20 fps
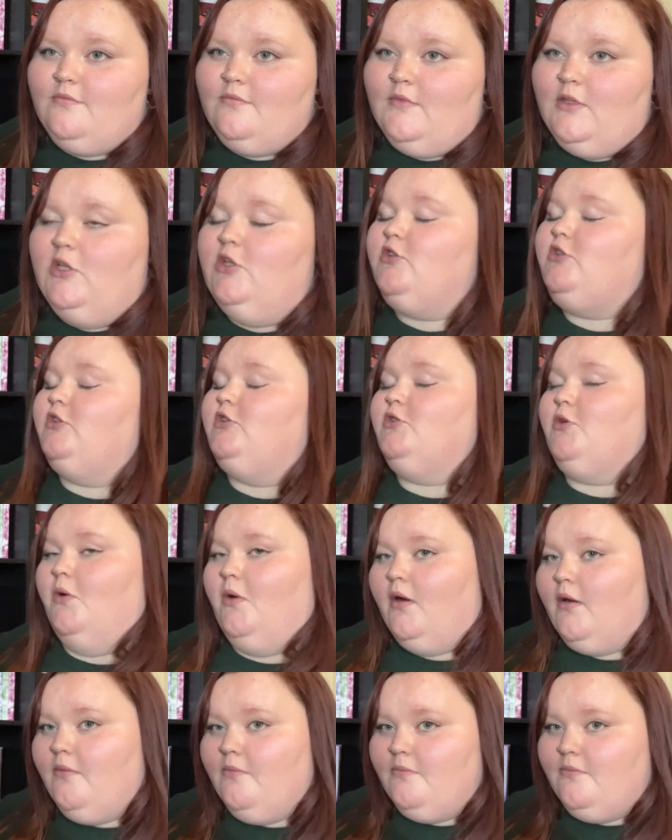Lucy
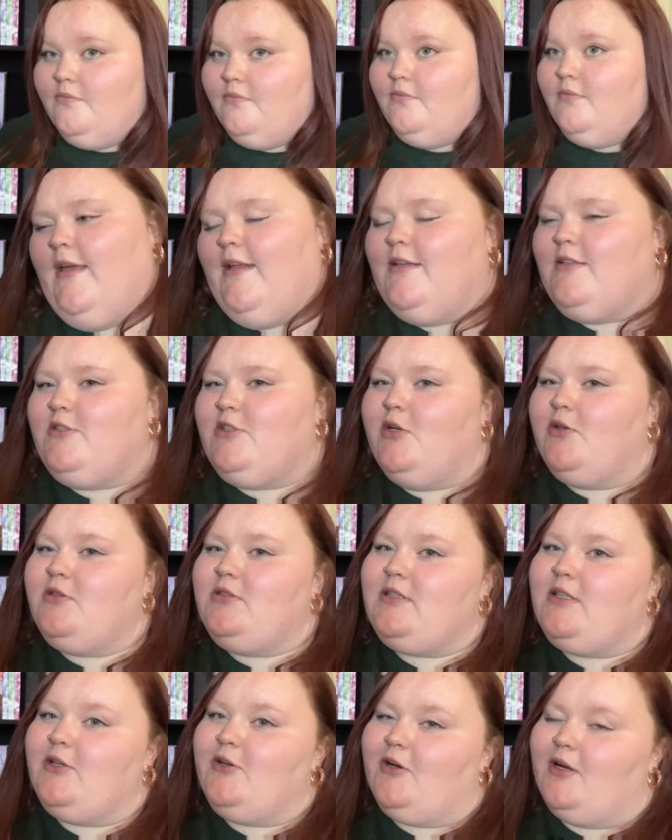Score. It is no
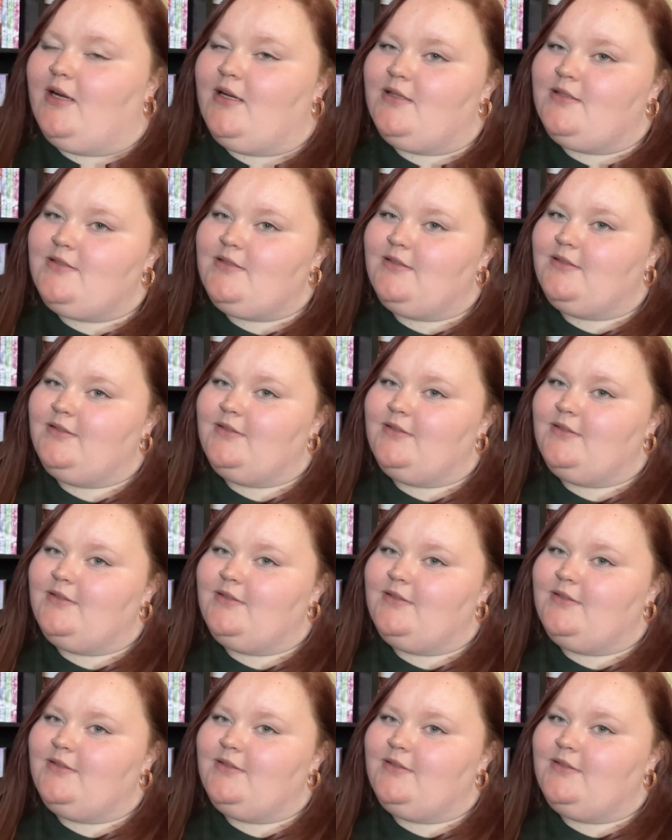secret